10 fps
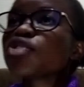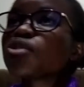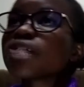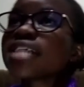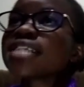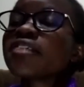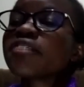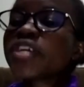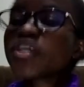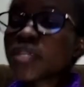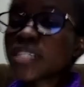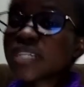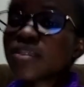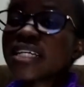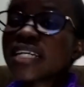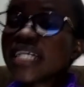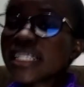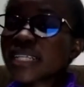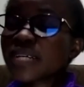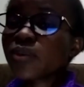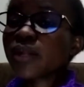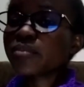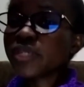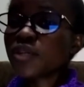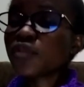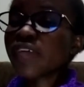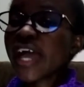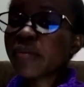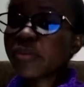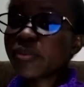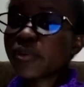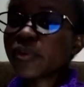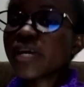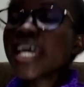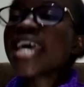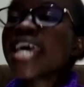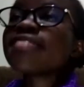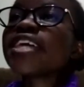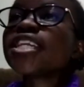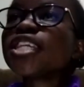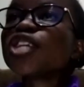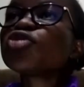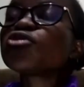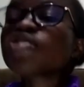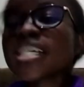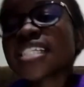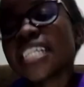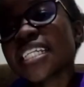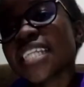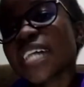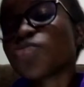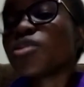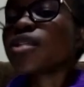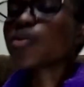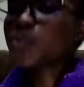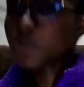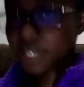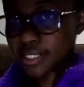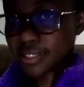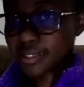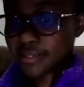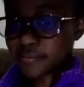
show that they are very concerned with the health and well-being of young people, they need to translate that with resources.